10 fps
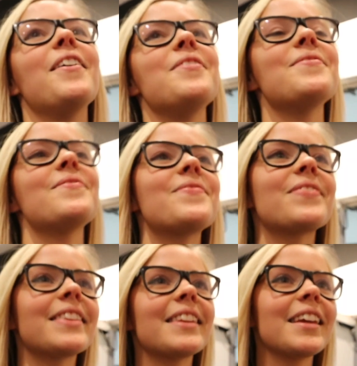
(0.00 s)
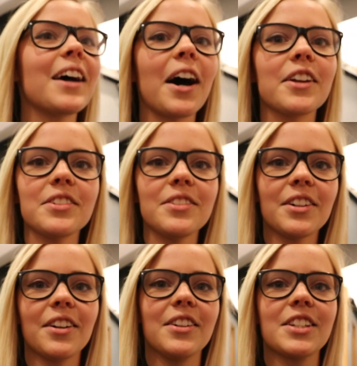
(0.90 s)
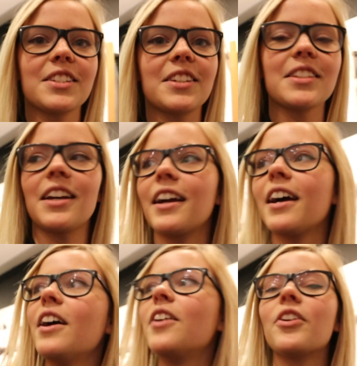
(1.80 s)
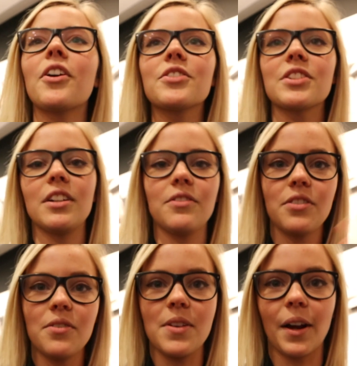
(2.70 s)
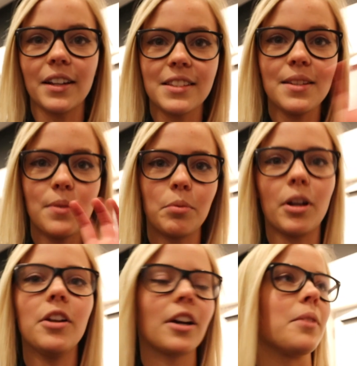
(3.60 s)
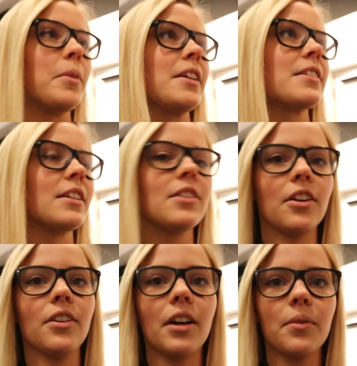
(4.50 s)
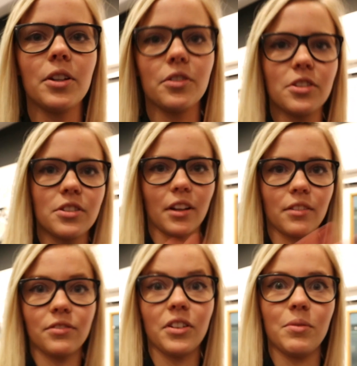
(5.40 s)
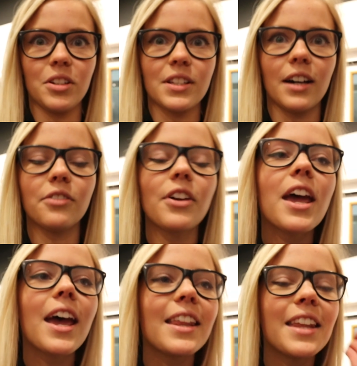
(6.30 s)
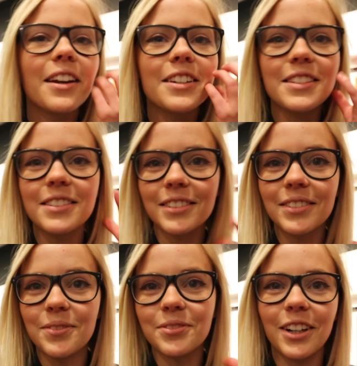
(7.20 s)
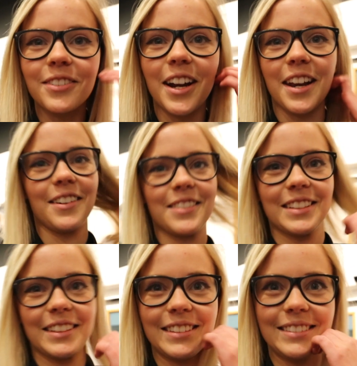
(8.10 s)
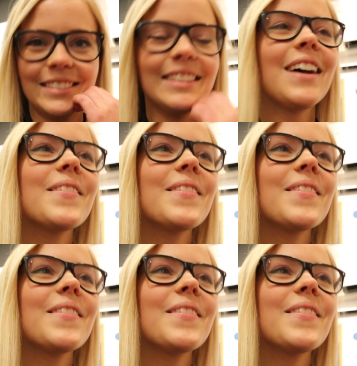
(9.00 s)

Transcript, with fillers: Why did you go red? I don't know, it's just because like when I was like filming I could see people like looking at me because they do, like when you're just like filming yourself, and then I just went bright red and I was like, oh.